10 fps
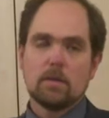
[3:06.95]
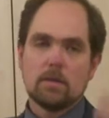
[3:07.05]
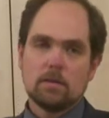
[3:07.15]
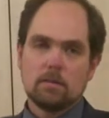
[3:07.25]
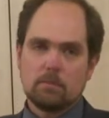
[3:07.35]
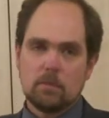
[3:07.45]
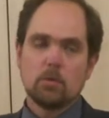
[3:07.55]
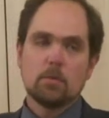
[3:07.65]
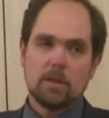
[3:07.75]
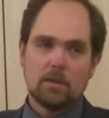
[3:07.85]
the
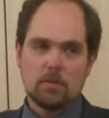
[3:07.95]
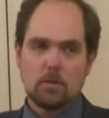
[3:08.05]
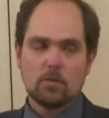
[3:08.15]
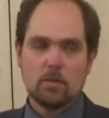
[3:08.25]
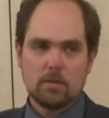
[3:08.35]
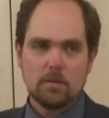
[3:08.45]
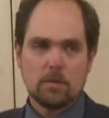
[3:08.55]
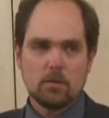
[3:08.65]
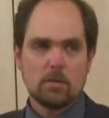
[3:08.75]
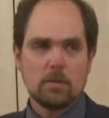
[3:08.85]
European Socialists
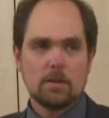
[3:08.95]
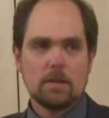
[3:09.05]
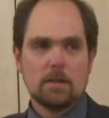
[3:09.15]
naturally,